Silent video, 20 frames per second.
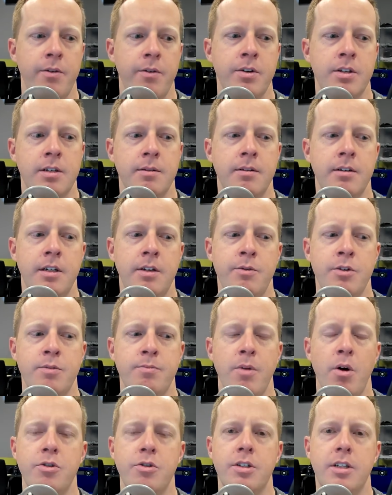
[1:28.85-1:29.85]
It was
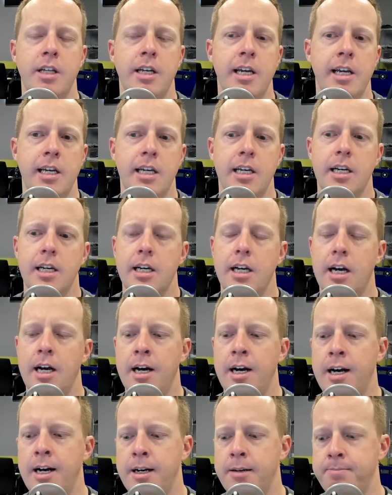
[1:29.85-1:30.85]
mostly
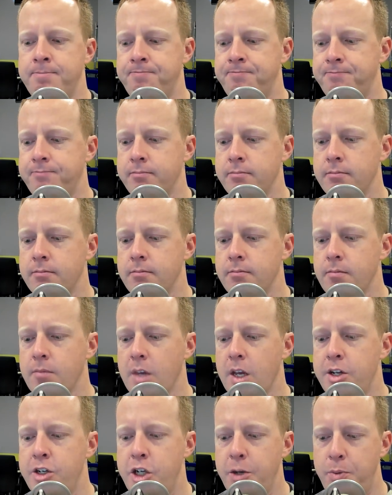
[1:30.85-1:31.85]

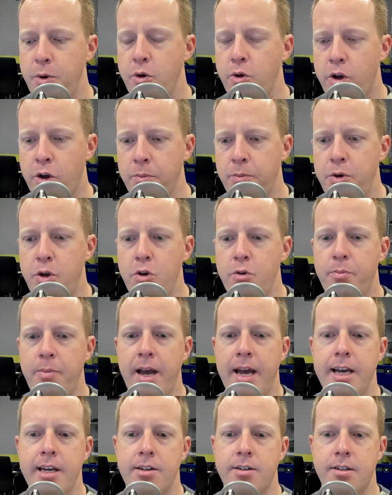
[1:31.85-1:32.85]
GPU compute
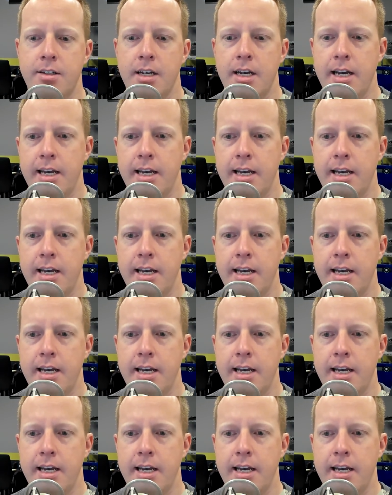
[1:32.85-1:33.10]
based.